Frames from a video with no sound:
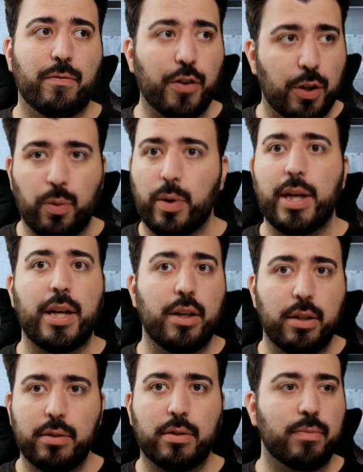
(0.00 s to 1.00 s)
for three
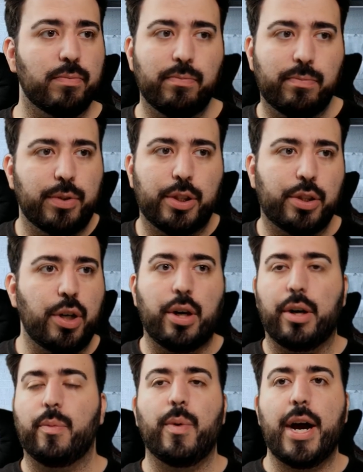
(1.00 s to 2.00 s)
years,
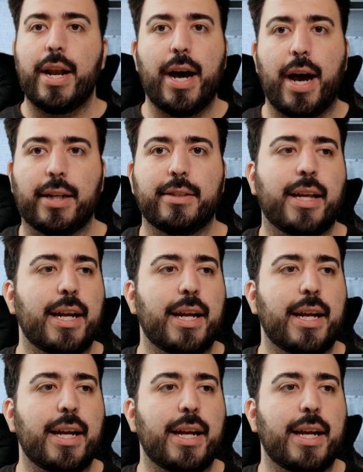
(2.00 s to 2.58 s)
sure, why not?